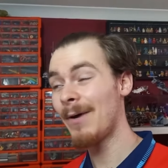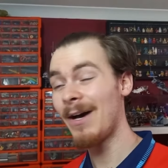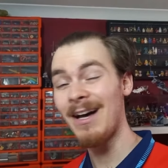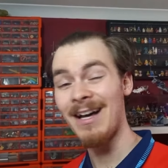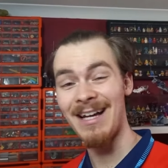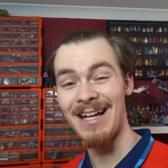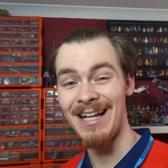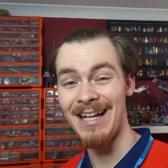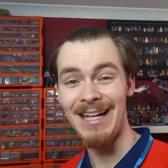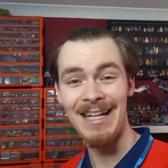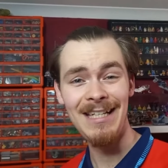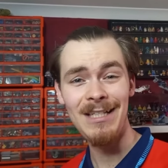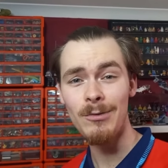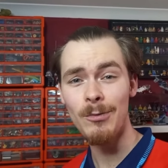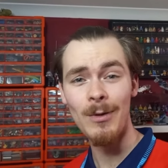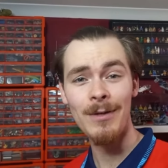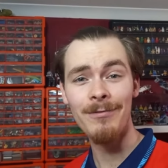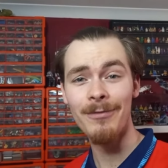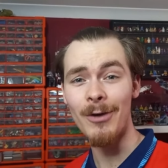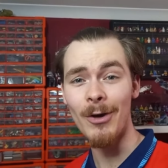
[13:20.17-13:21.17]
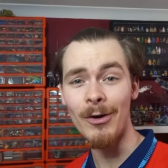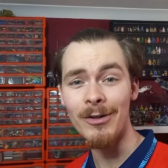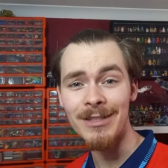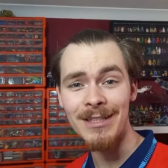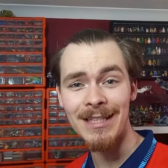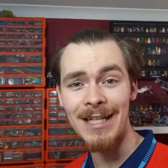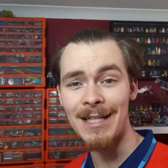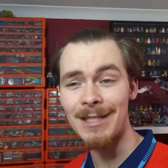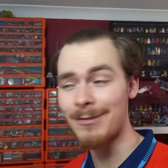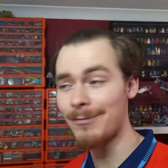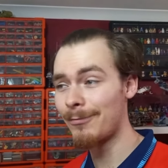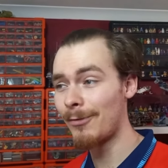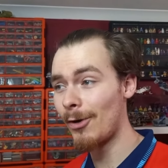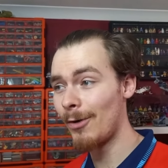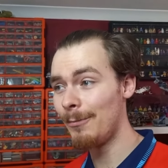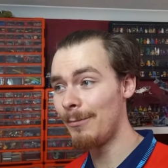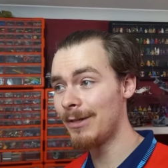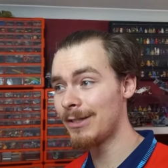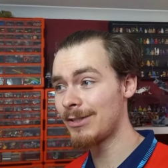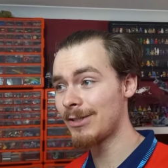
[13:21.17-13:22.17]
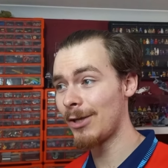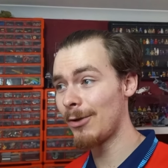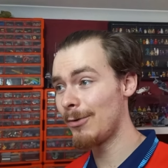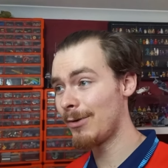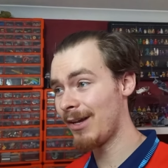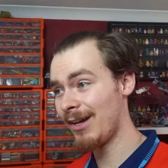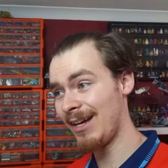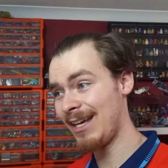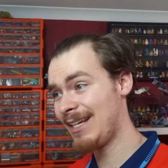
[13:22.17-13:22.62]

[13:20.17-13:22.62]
But at least we've got sets from Ahsoka,